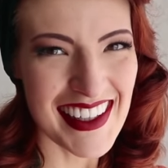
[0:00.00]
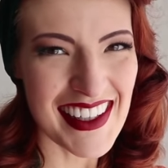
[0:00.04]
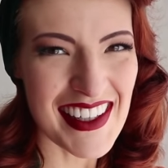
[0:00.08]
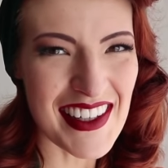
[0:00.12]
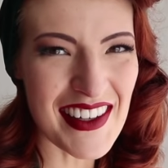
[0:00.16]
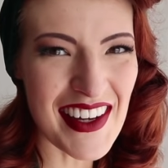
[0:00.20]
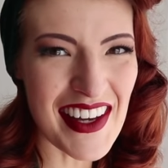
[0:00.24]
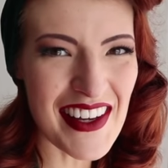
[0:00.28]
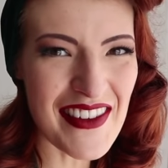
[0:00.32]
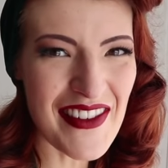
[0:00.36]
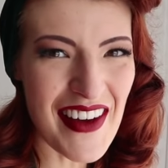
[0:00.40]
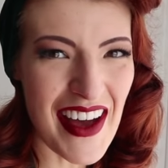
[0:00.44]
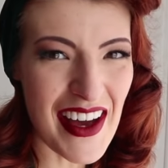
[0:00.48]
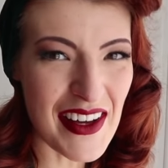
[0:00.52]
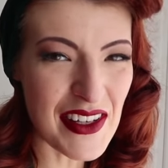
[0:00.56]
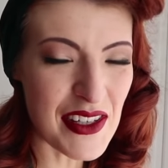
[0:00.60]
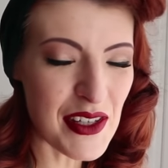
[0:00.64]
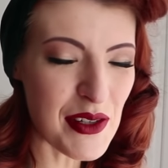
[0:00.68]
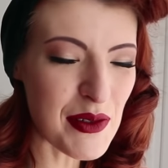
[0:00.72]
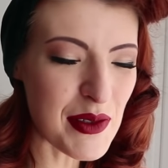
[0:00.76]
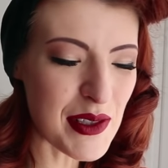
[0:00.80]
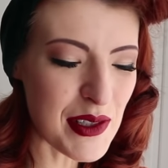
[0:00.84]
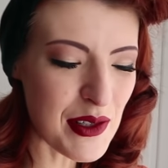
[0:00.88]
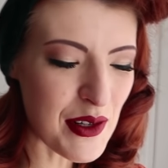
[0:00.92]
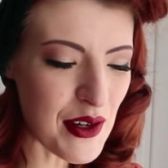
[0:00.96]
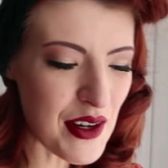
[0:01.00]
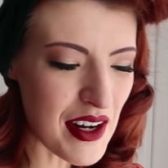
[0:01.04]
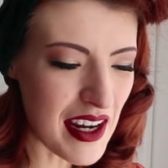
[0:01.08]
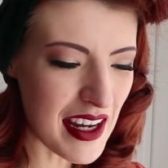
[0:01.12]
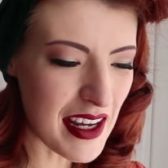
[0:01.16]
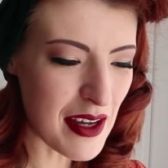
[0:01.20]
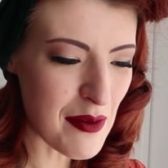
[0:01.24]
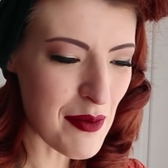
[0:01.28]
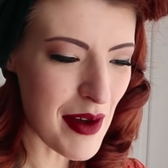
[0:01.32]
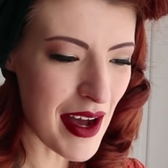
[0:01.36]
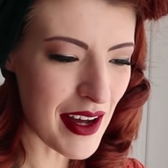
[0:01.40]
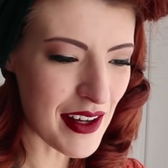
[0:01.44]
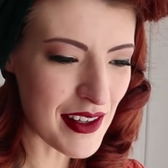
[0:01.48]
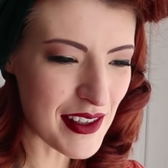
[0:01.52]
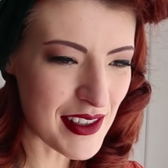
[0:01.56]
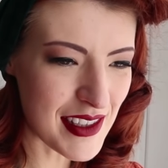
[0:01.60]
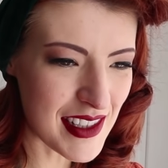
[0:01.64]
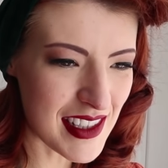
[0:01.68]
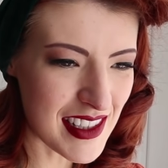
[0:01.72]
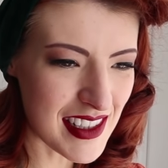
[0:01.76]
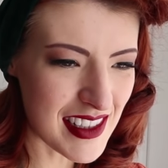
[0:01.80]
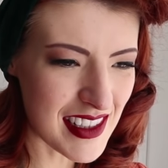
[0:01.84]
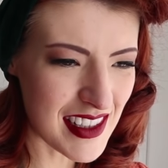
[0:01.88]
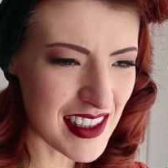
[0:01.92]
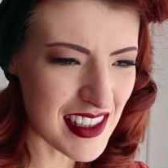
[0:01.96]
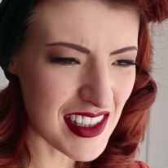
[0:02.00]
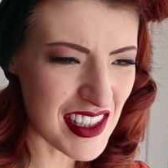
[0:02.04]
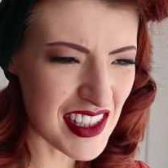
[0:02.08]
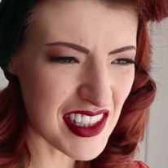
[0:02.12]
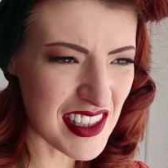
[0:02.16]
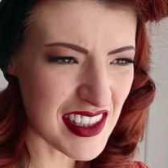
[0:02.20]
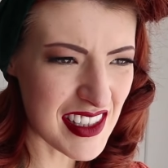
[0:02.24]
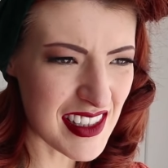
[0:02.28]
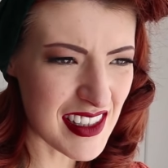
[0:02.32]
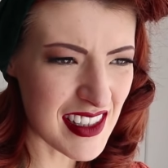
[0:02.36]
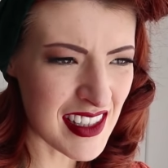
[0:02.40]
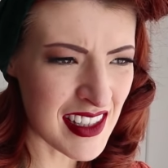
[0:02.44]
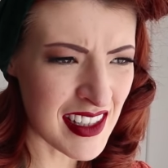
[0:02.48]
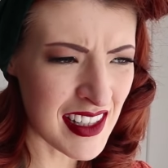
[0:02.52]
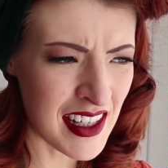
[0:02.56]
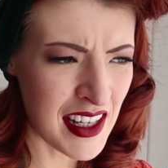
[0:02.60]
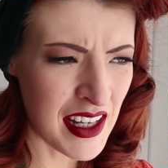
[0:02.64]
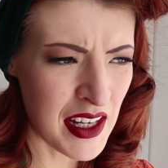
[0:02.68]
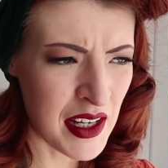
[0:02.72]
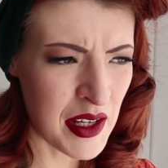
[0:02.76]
who I found who was talking about just